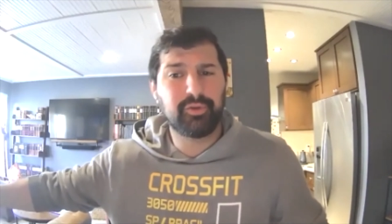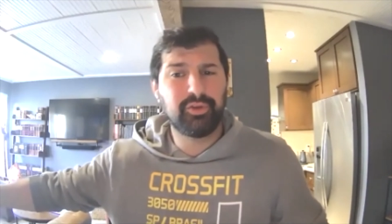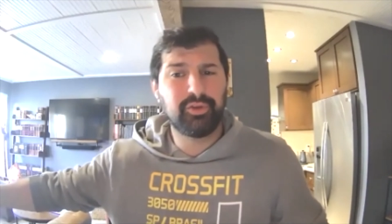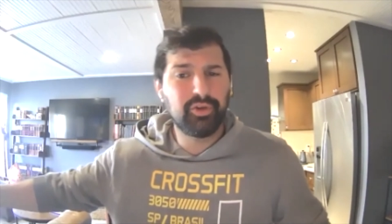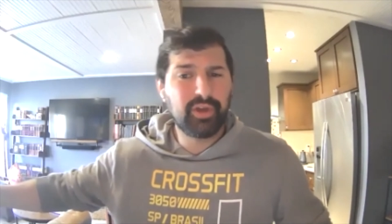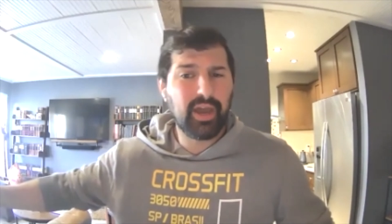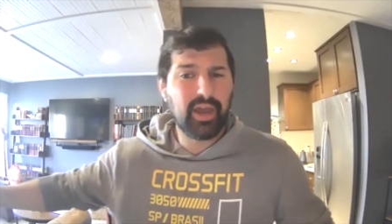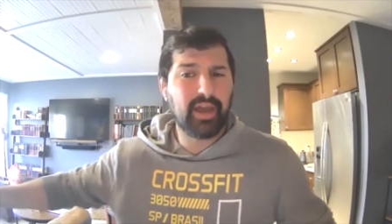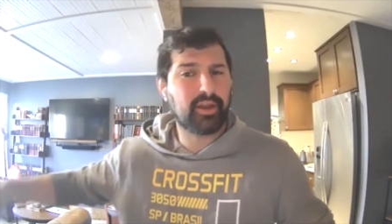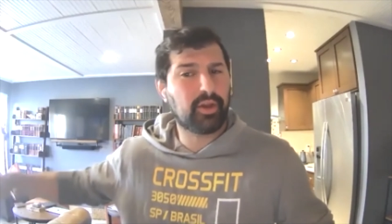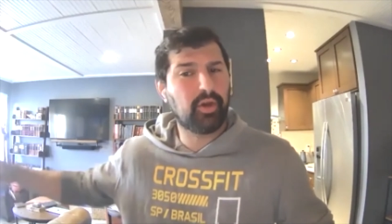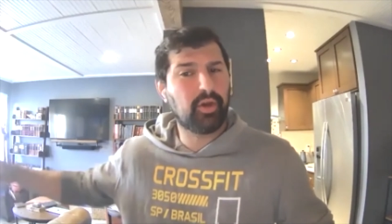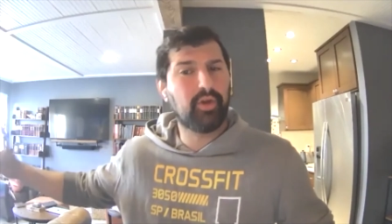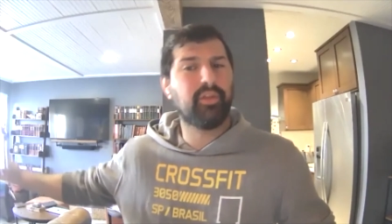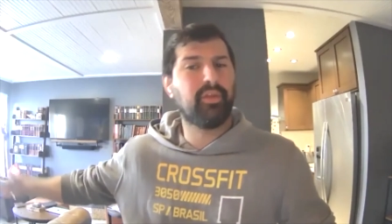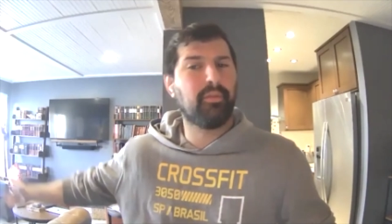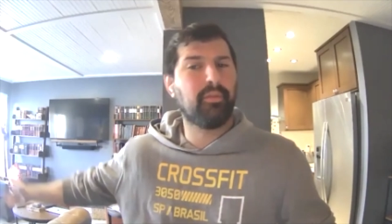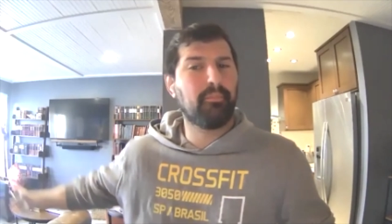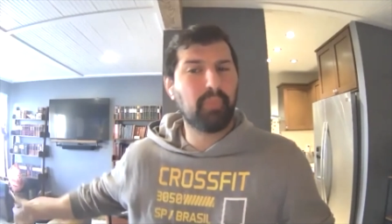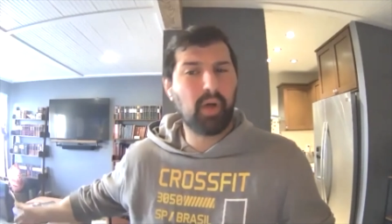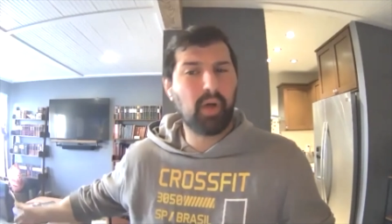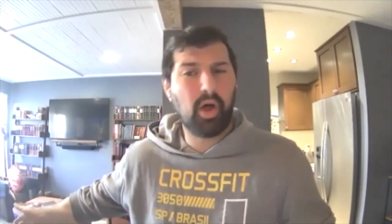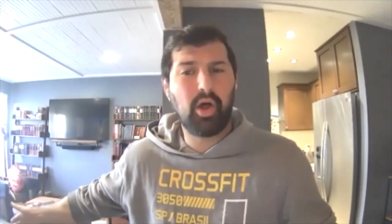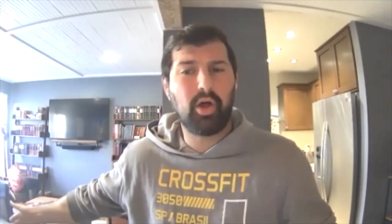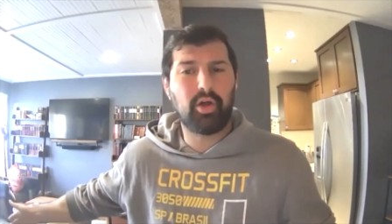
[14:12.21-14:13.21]
you got to go to the
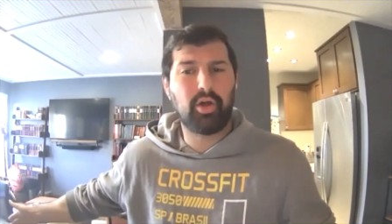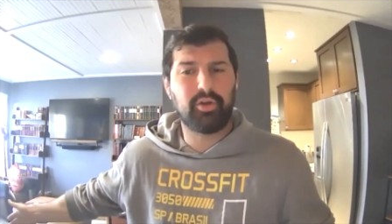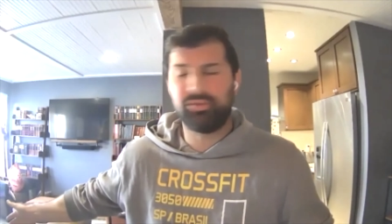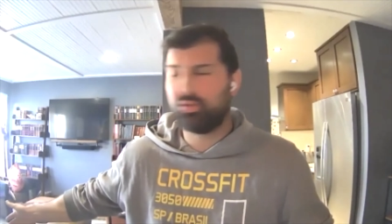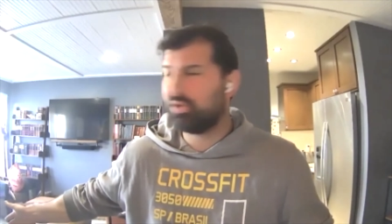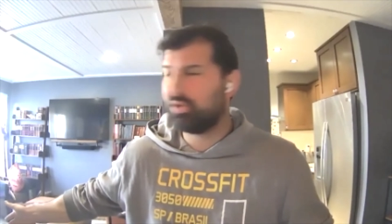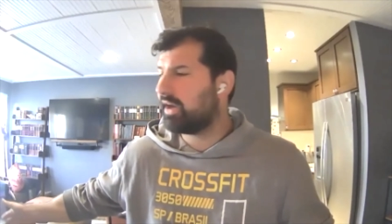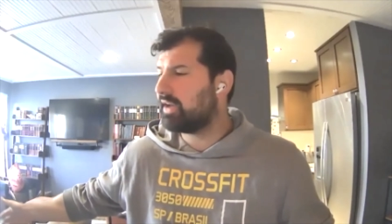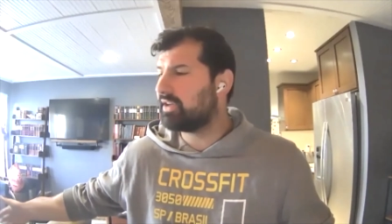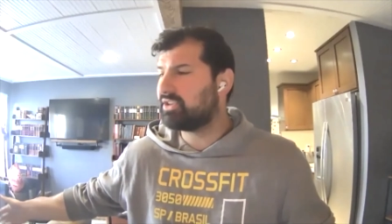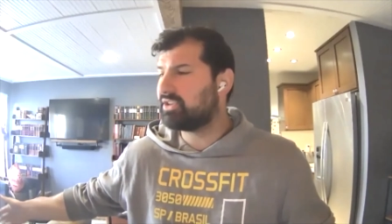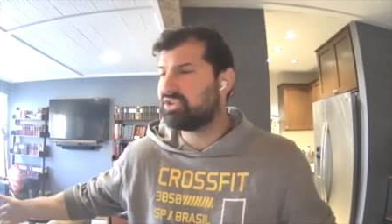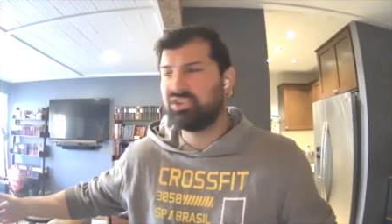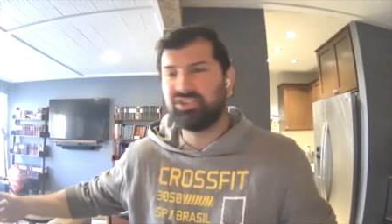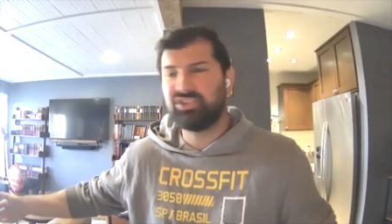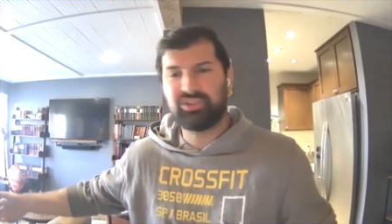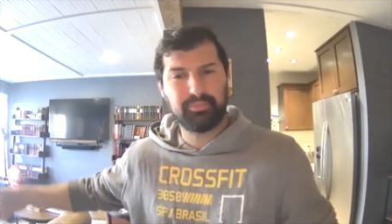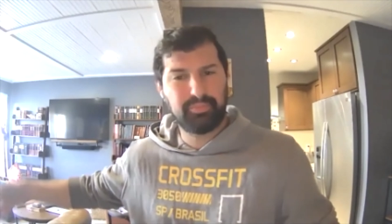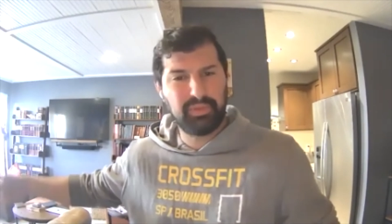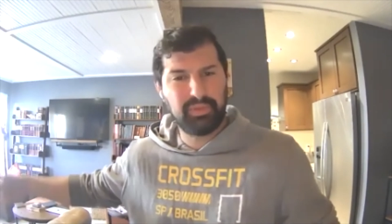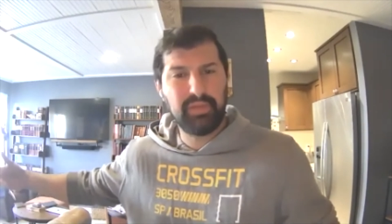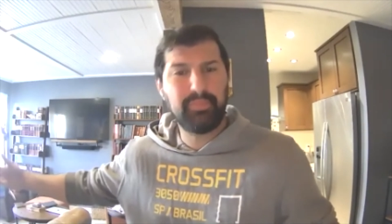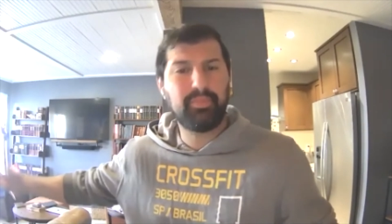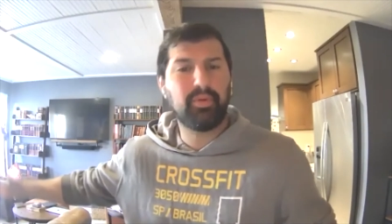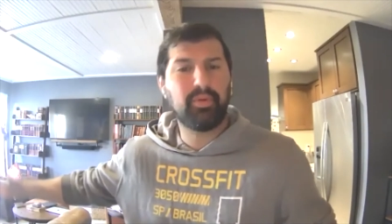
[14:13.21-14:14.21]
mall and you got to see some
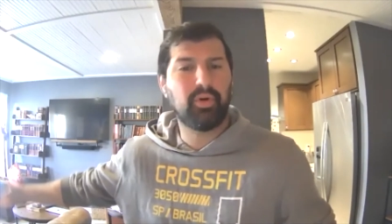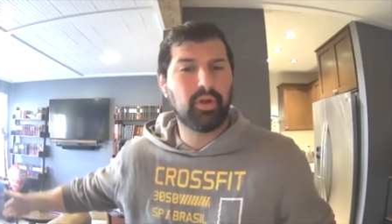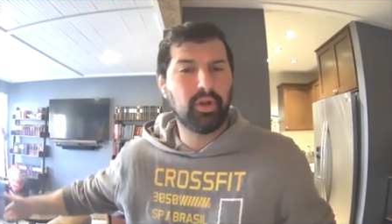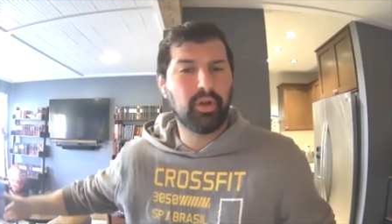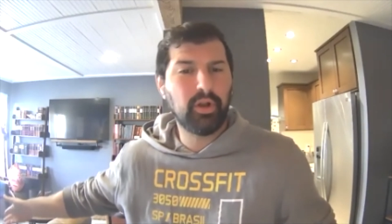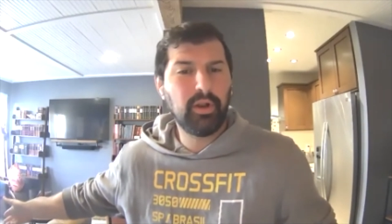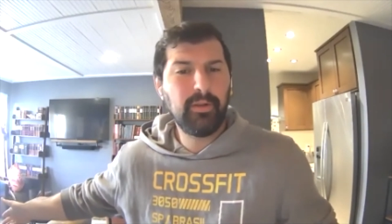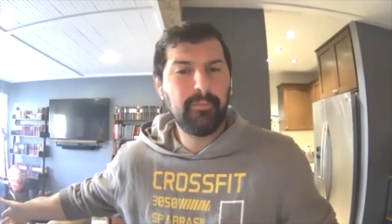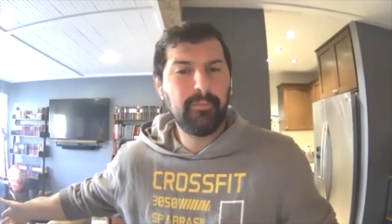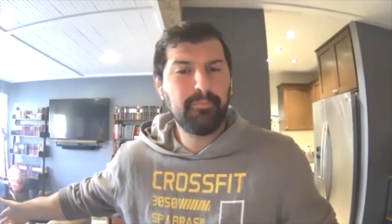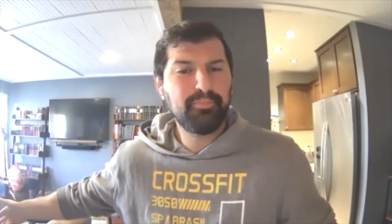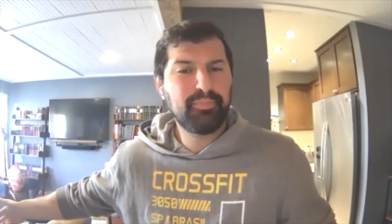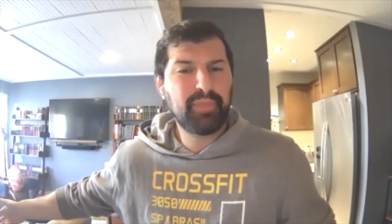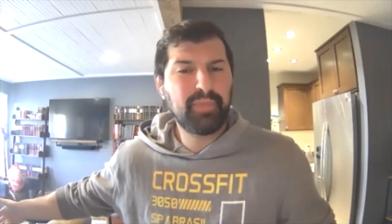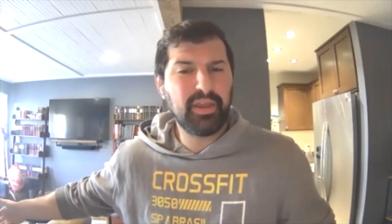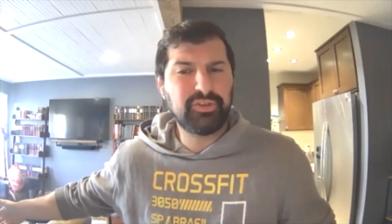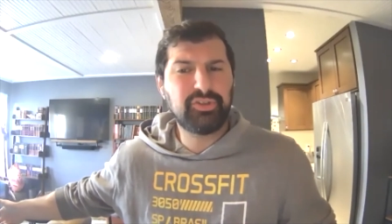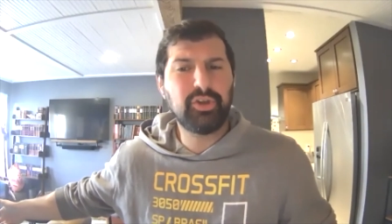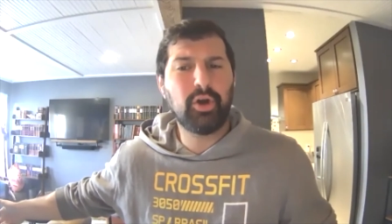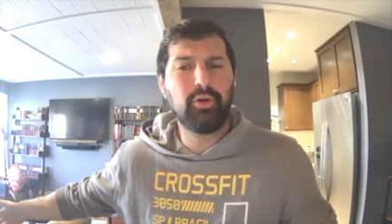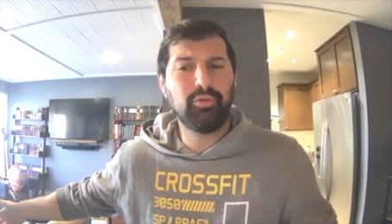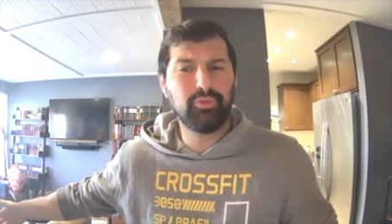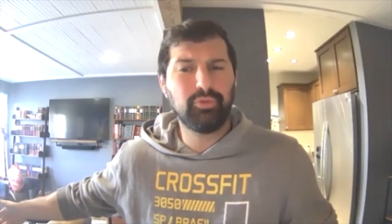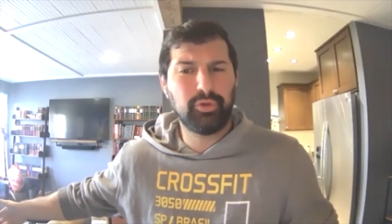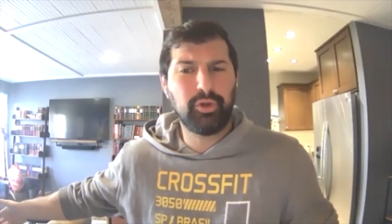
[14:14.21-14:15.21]
people that
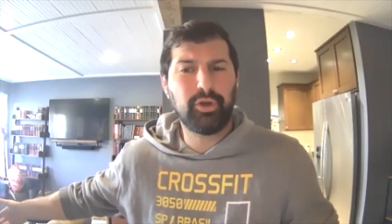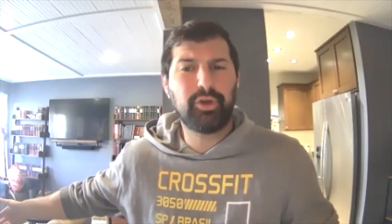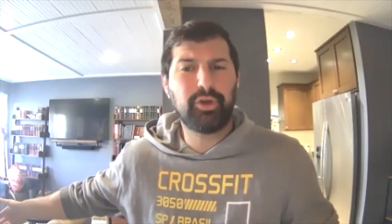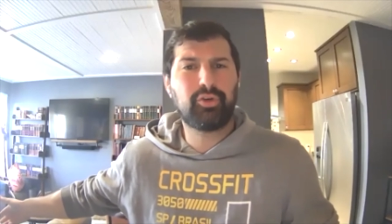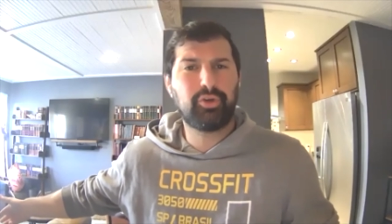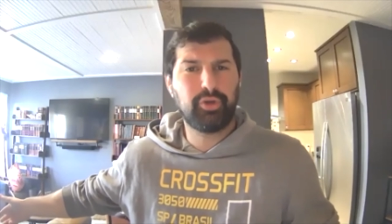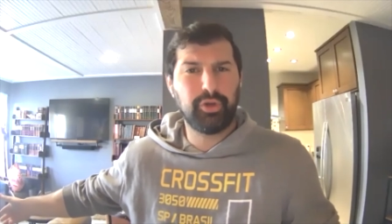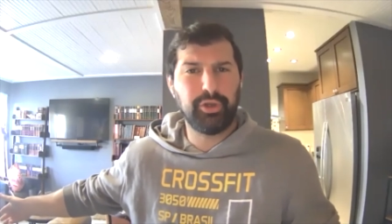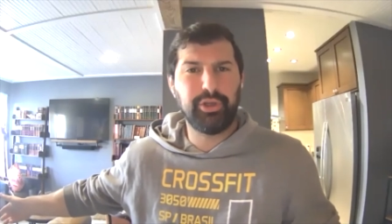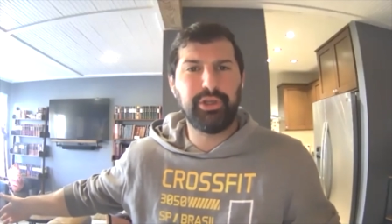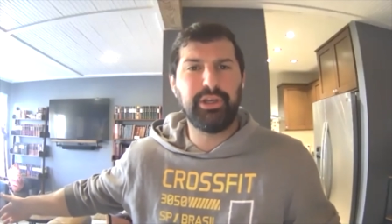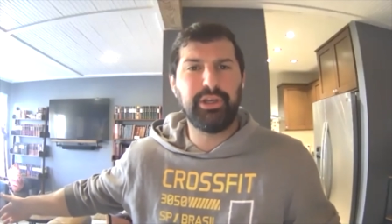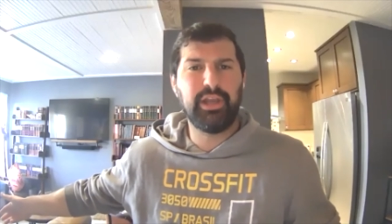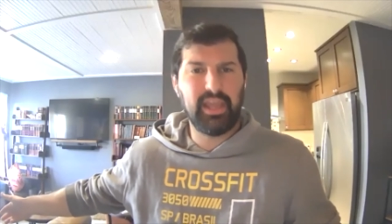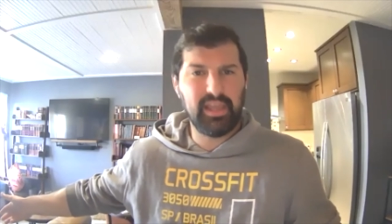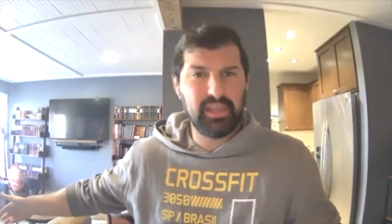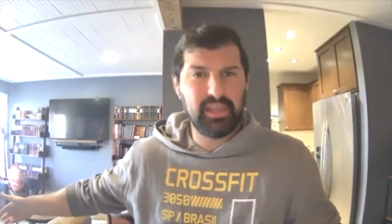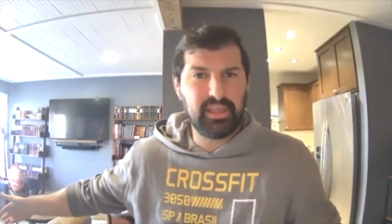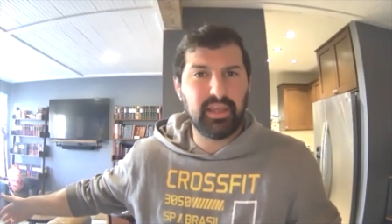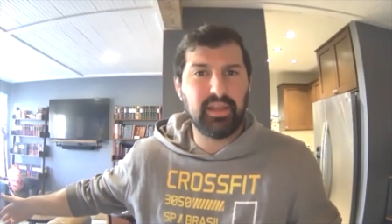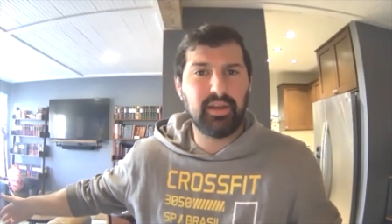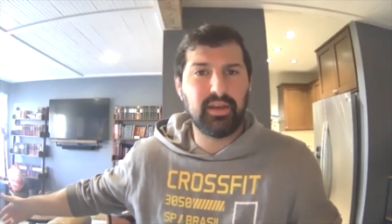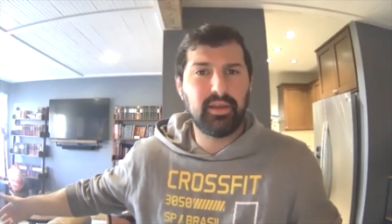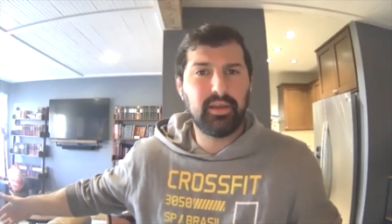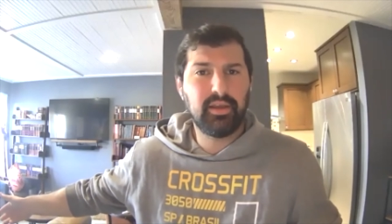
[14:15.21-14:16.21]
don't look good
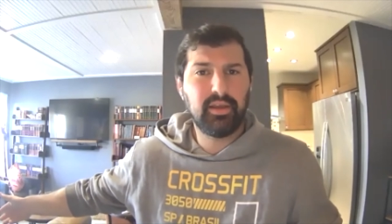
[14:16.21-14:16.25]
naked.